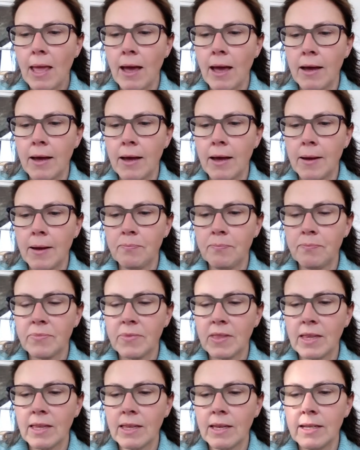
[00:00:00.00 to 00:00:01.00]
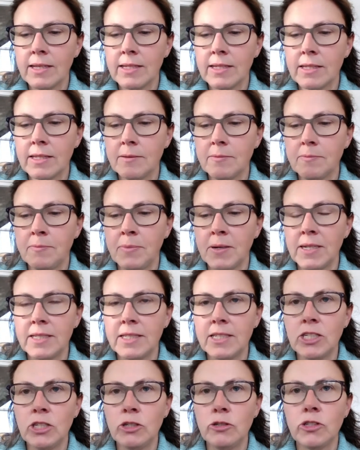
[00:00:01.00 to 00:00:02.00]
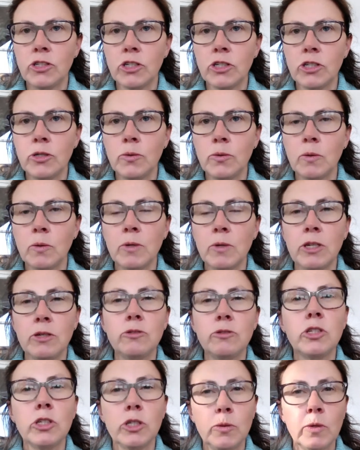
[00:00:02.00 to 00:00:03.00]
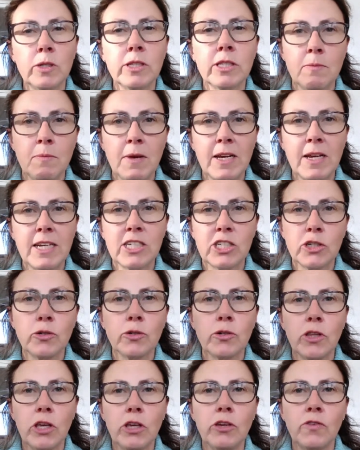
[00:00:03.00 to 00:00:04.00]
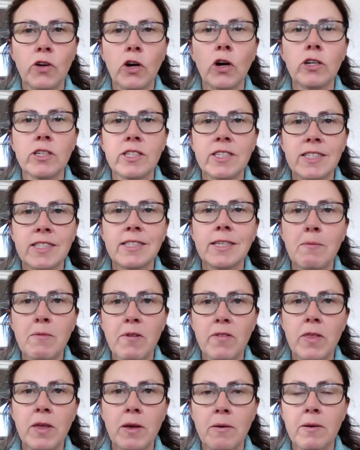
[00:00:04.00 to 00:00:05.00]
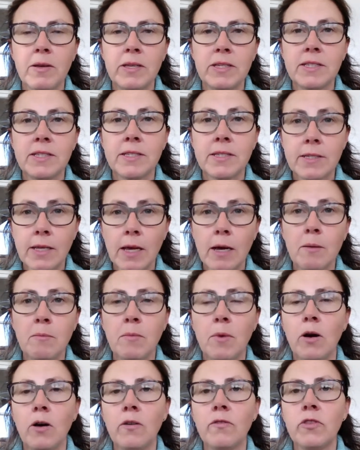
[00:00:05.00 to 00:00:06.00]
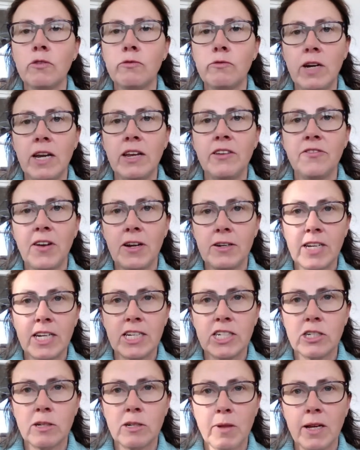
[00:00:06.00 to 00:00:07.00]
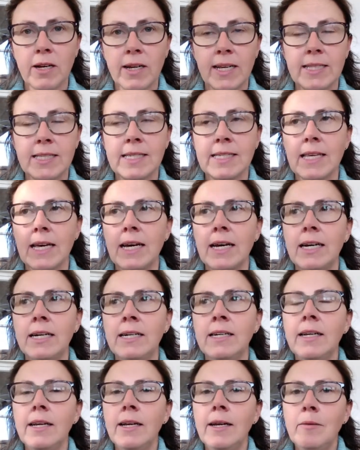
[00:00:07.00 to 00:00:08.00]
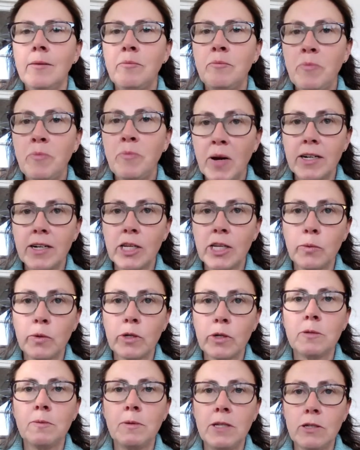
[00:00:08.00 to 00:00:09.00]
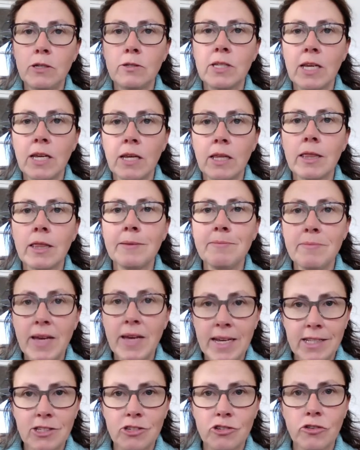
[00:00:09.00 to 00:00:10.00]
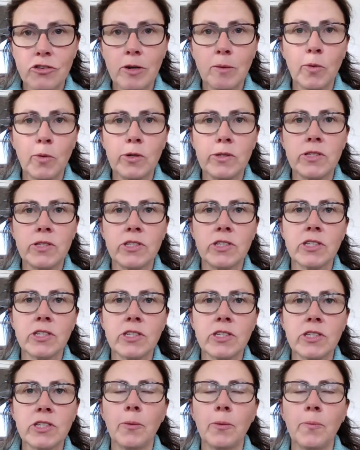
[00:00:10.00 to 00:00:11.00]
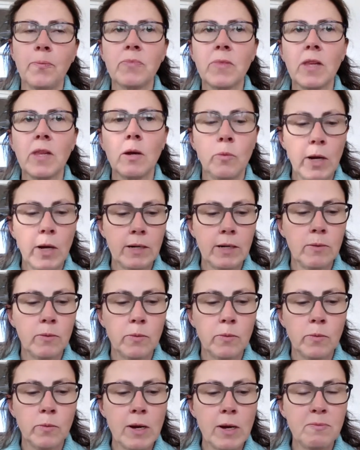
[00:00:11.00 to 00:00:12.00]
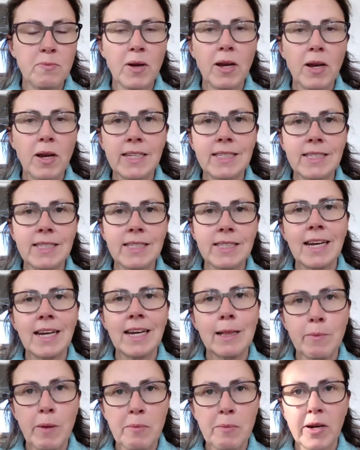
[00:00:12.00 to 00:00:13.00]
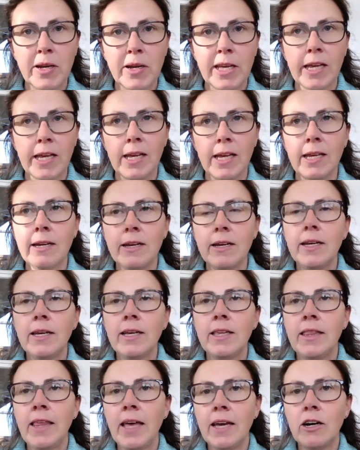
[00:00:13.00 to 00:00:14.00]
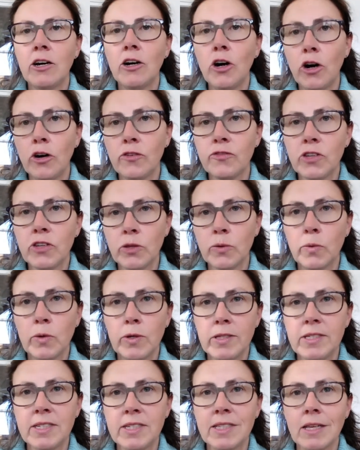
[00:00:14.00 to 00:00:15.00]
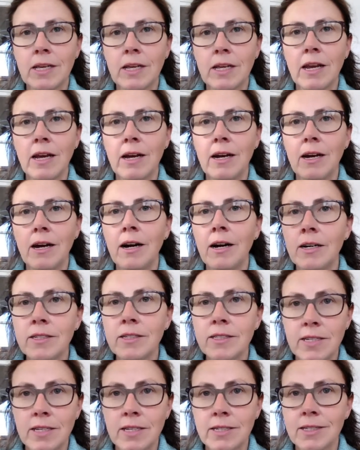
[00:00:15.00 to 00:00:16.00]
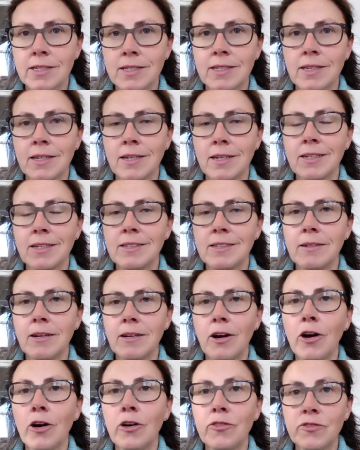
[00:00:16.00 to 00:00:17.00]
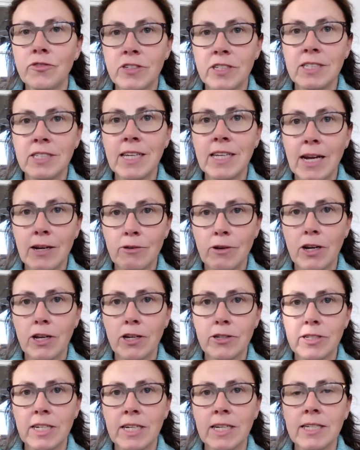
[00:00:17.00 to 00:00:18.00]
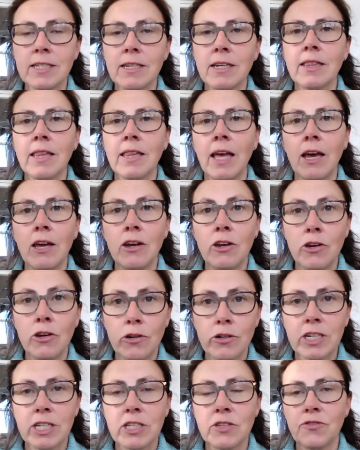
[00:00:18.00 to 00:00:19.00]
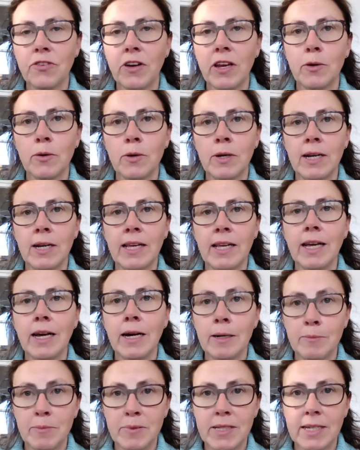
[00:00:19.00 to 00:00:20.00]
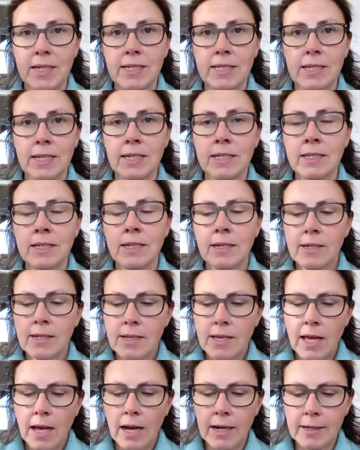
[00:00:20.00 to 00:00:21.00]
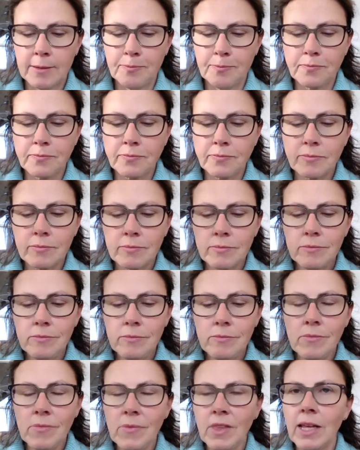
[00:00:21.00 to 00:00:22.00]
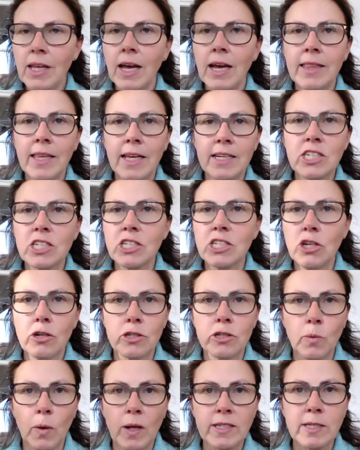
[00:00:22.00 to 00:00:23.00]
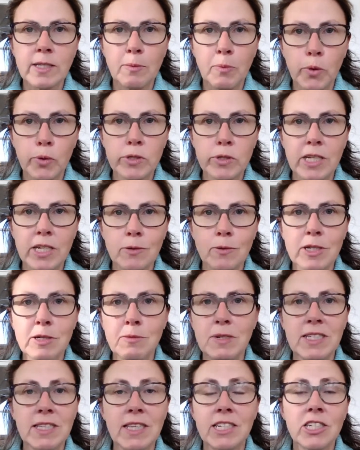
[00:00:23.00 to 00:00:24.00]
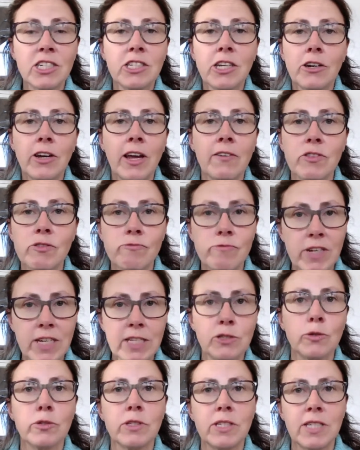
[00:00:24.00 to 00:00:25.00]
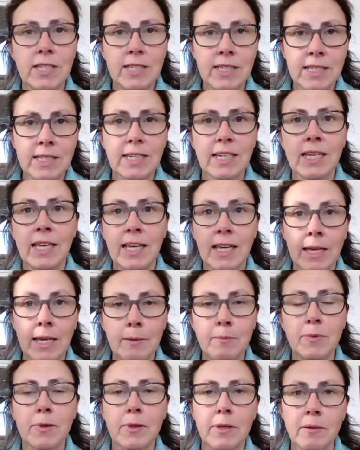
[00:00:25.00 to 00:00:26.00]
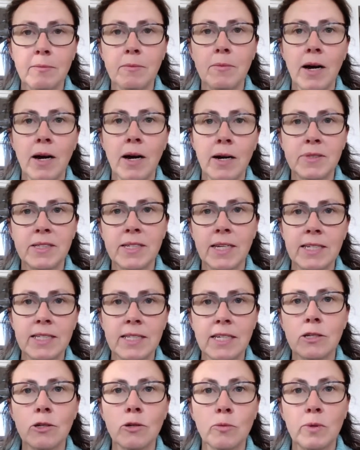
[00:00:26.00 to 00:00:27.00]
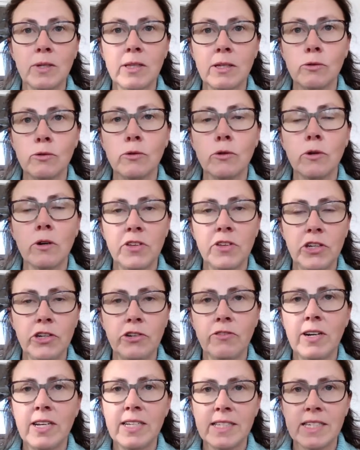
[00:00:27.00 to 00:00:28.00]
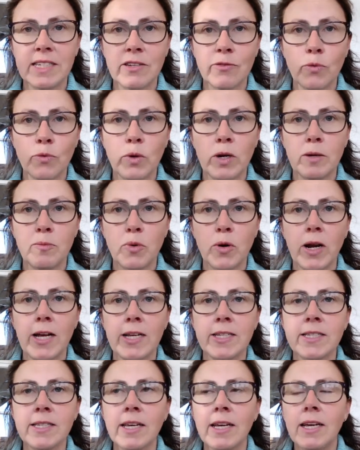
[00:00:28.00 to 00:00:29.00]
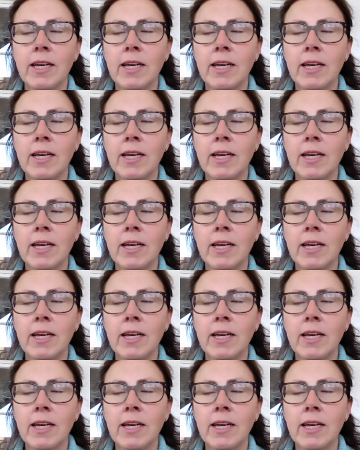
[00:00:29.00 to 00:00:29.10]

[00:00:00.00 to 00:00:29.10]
But you do want to make sure that you've got some of the really foundational plugins there, but you want to be using the mainstream ones. So when plugins get a little bit buggy, they are often the ones that aren't as often downloaded, they're not as frequently updated, and they're just not as well supported, which means they just don't have the resources to keep them updated with all of the new releases of WordPress.